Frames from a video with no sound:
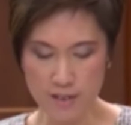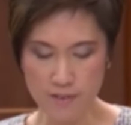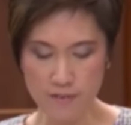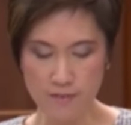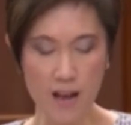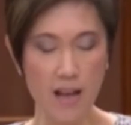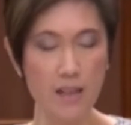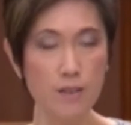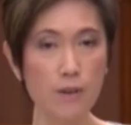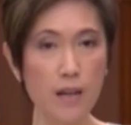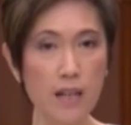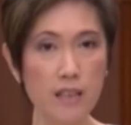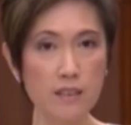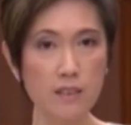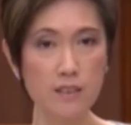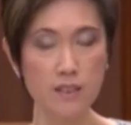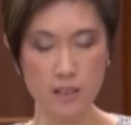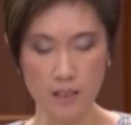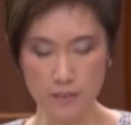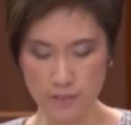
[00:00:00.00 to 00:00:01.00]
value-added
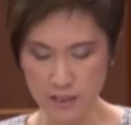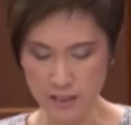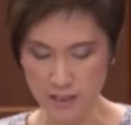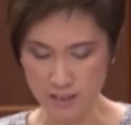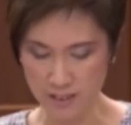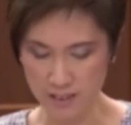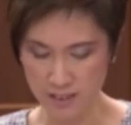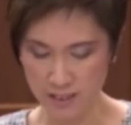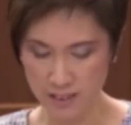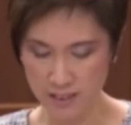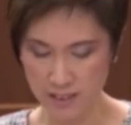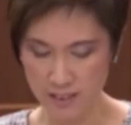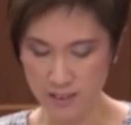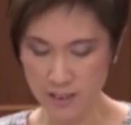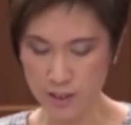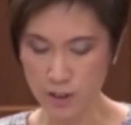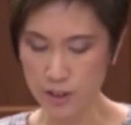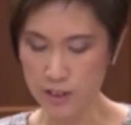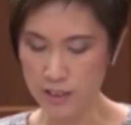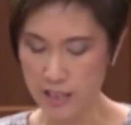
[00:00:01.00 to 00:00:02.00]
services
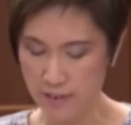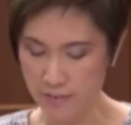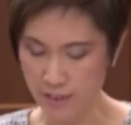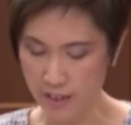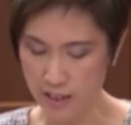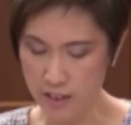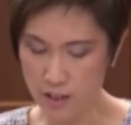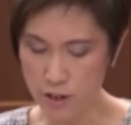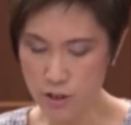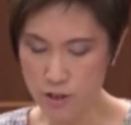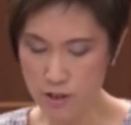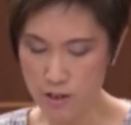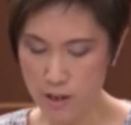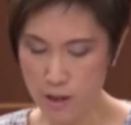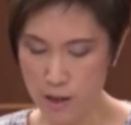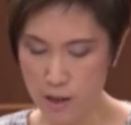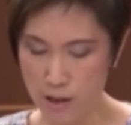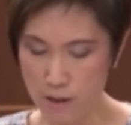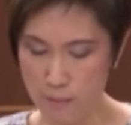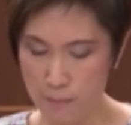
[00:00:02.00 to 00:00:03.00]
such as navigation
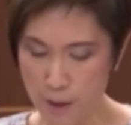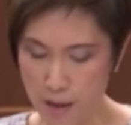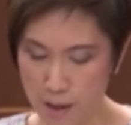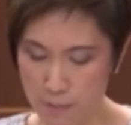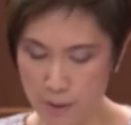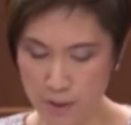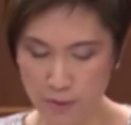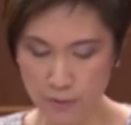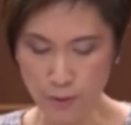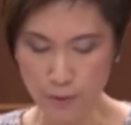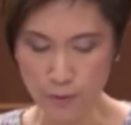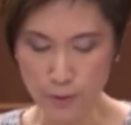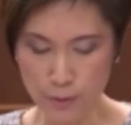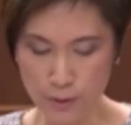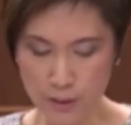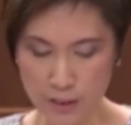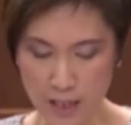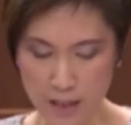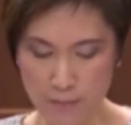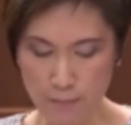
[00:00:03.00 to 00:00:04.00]
payment for
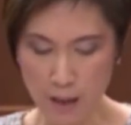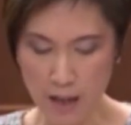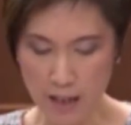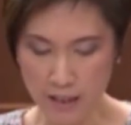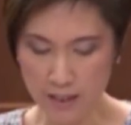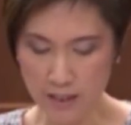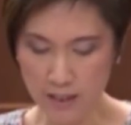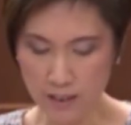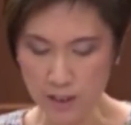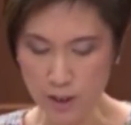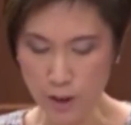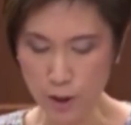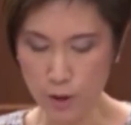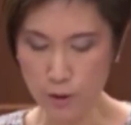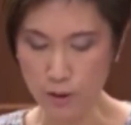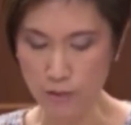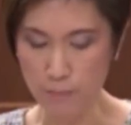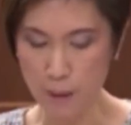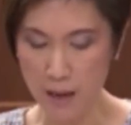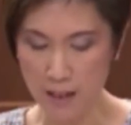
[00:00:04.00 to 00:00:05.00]
roadside parking in lieu
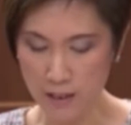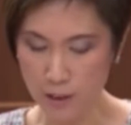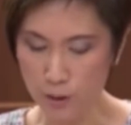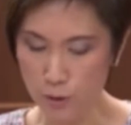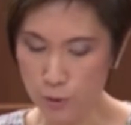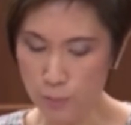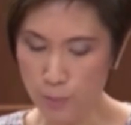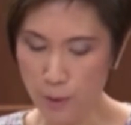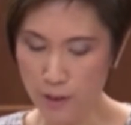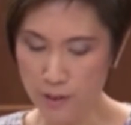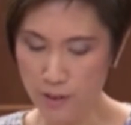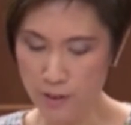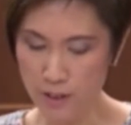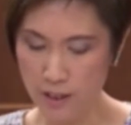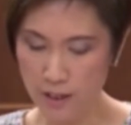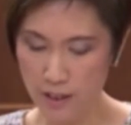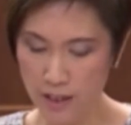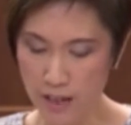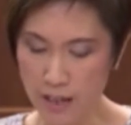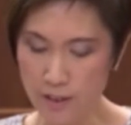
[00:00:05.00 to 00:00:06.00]
of parking coupons,
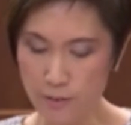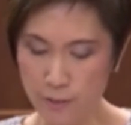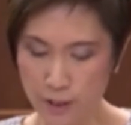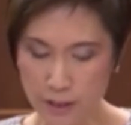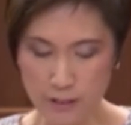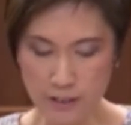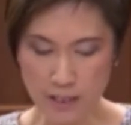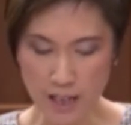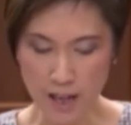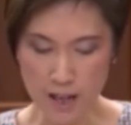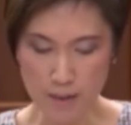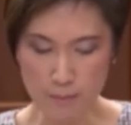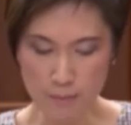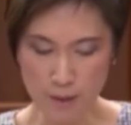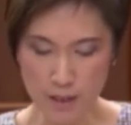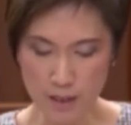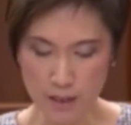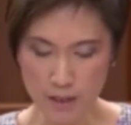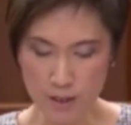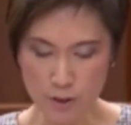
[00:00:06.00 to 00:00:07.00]
and real-time
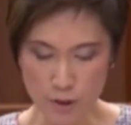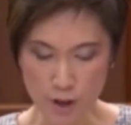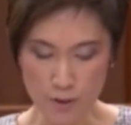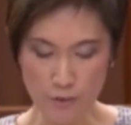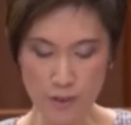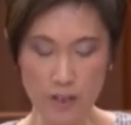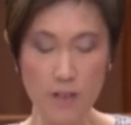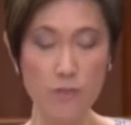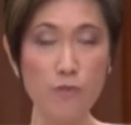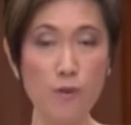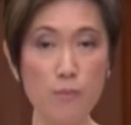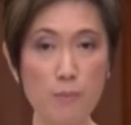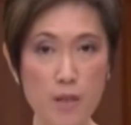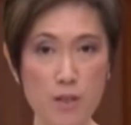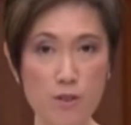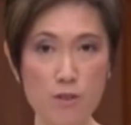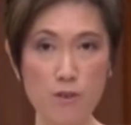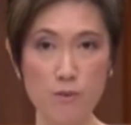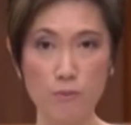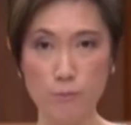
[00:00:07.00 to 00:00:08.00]
traffic
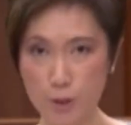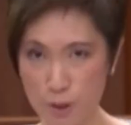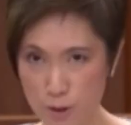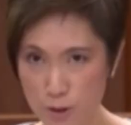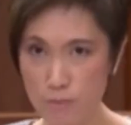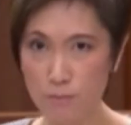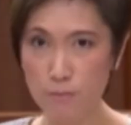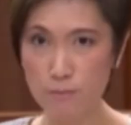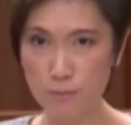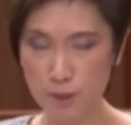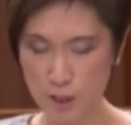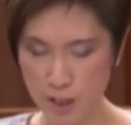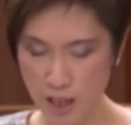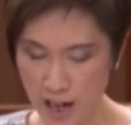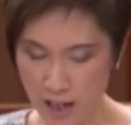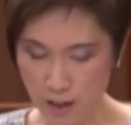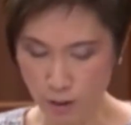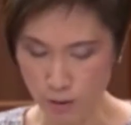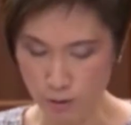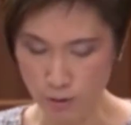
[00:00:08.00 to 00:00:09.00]
information, which Mr.
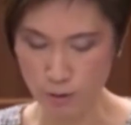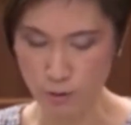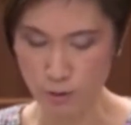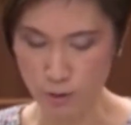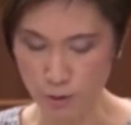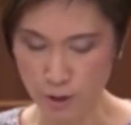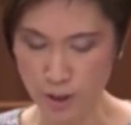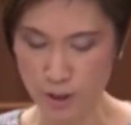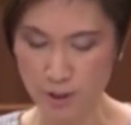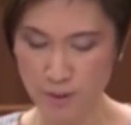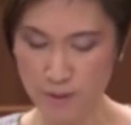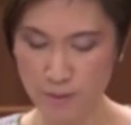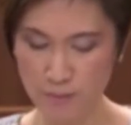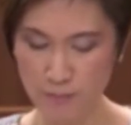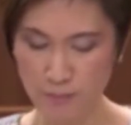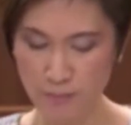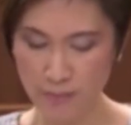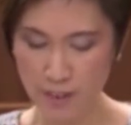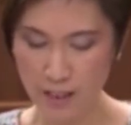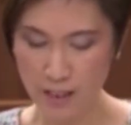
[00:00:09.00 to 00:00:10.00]
Ang also noted.
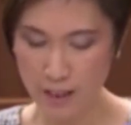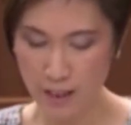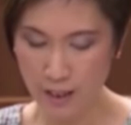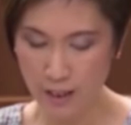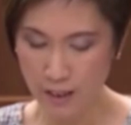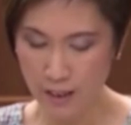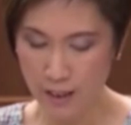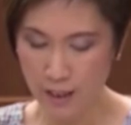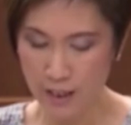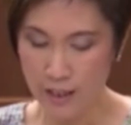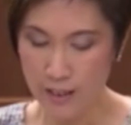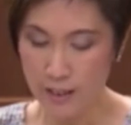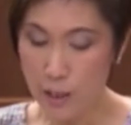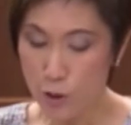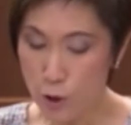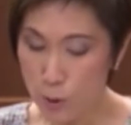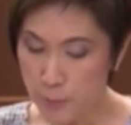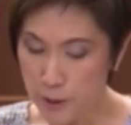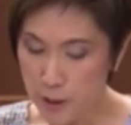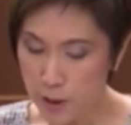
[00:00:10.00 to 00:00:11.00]
There
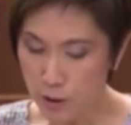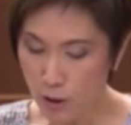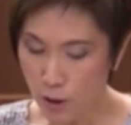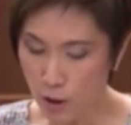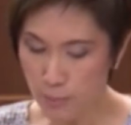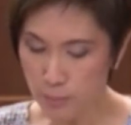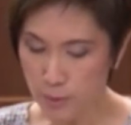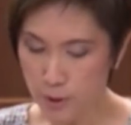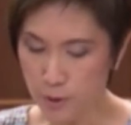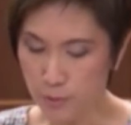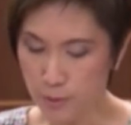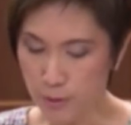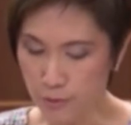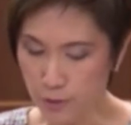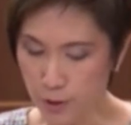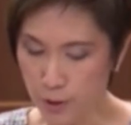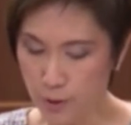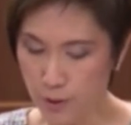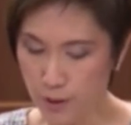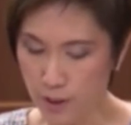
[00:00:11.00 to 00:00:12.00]
could be scope to
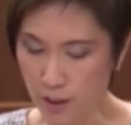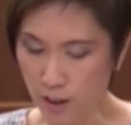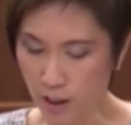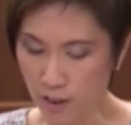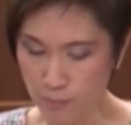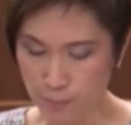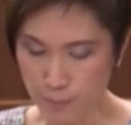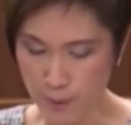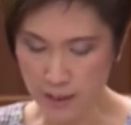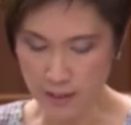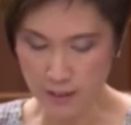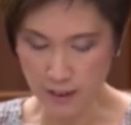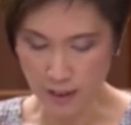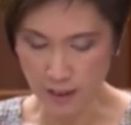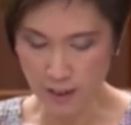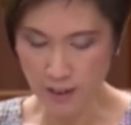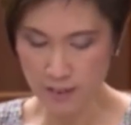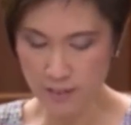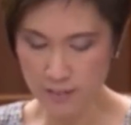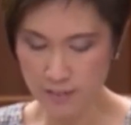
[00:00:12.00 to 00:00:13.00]
review the off-peak
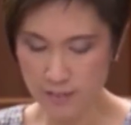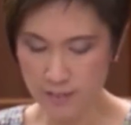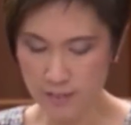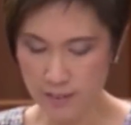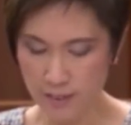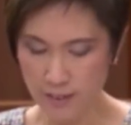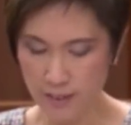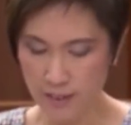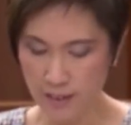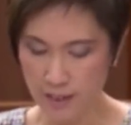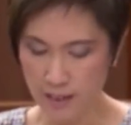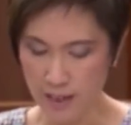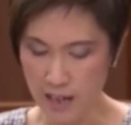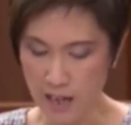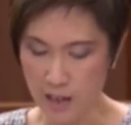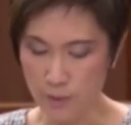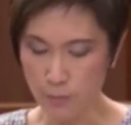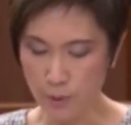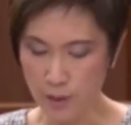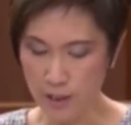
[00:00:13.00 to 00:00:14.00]
car,
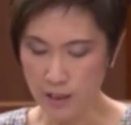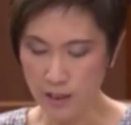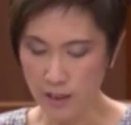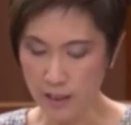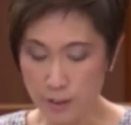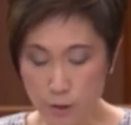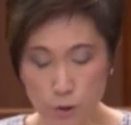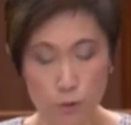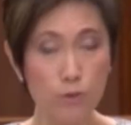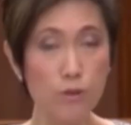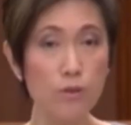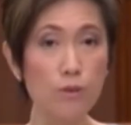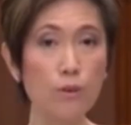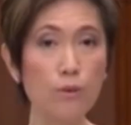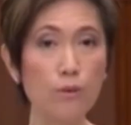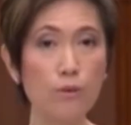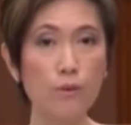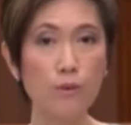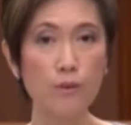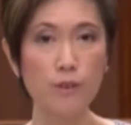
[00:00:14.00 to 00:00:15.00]
and we can do so
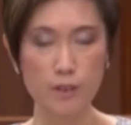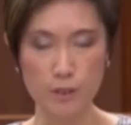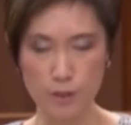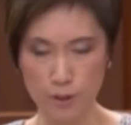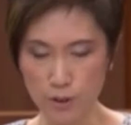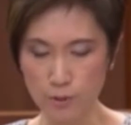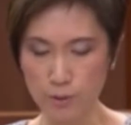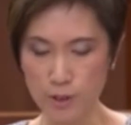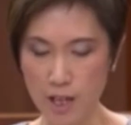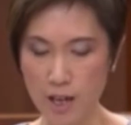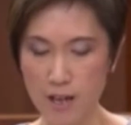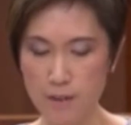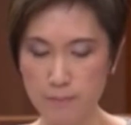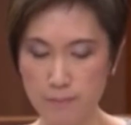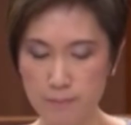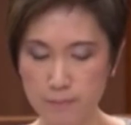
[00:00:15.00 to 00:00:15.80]
in due time.